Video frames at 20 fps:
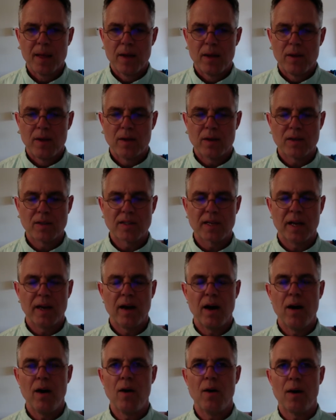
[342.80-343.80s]
You can say,
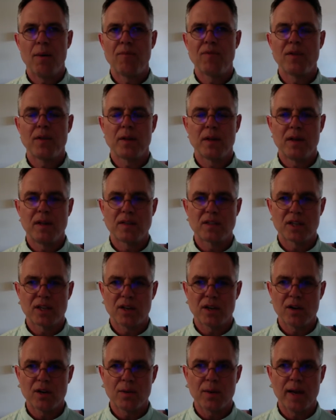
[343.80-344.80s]
oh, I'm feeling
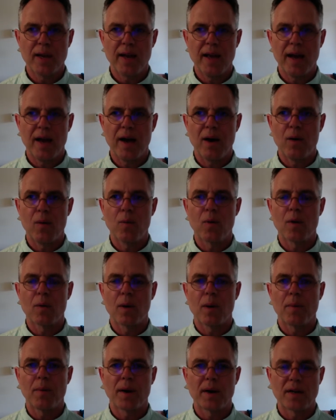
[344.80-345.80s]
insecure right now. What do
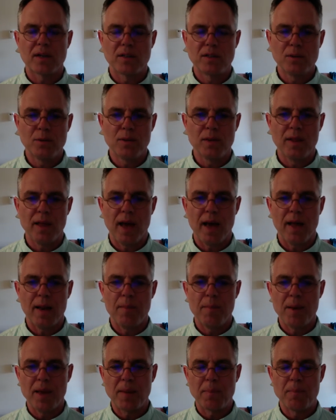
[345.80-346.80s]
I want to do with that?
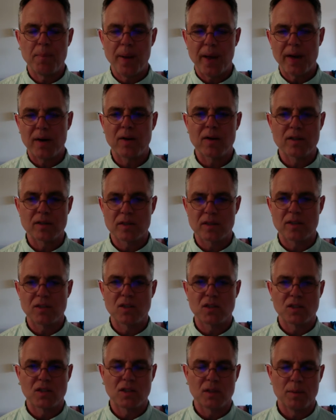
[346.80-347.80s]
And make better
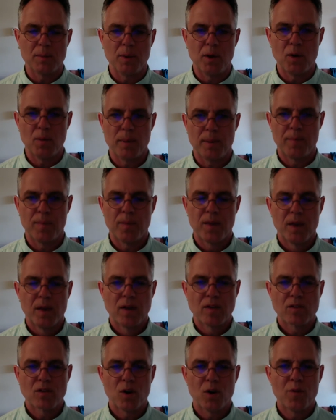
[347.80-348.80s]
decisions in the moment.
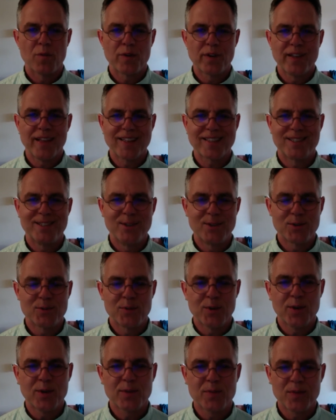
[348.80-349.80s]
So hopefully that's
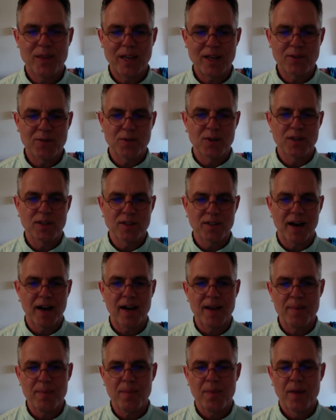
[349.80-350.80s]
useful. Thanks for your
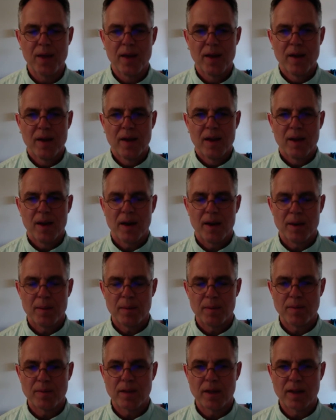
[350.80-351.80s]
time.
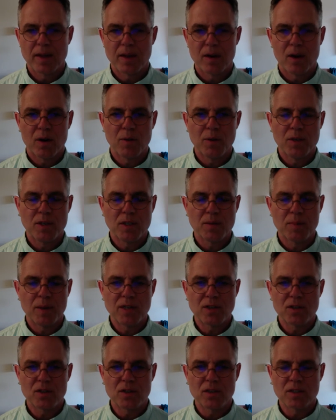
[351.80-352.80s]
Like always,
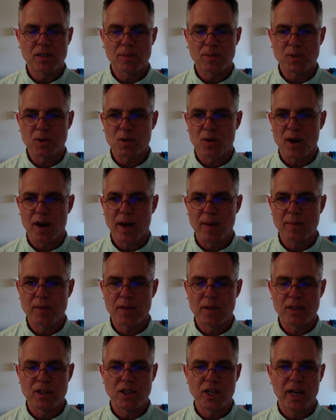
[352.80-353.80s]
make sure you subscribe to
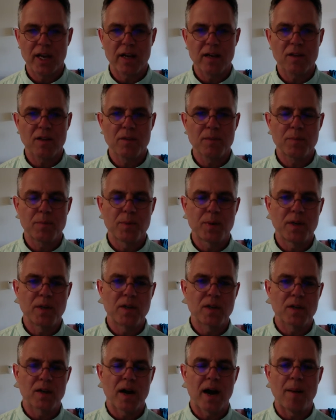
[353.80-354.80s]
the channel, put
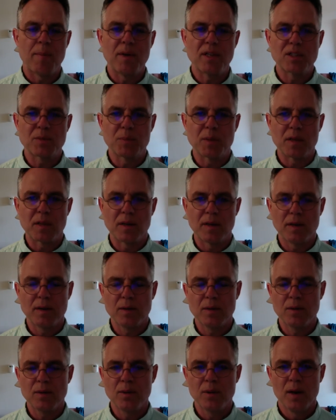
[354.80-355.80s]
your comments
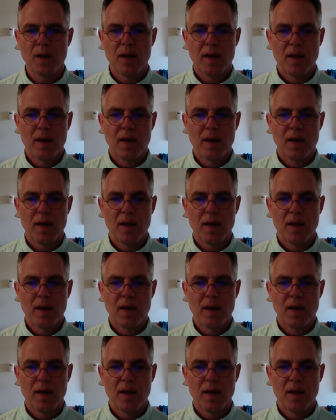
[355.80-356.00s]
below,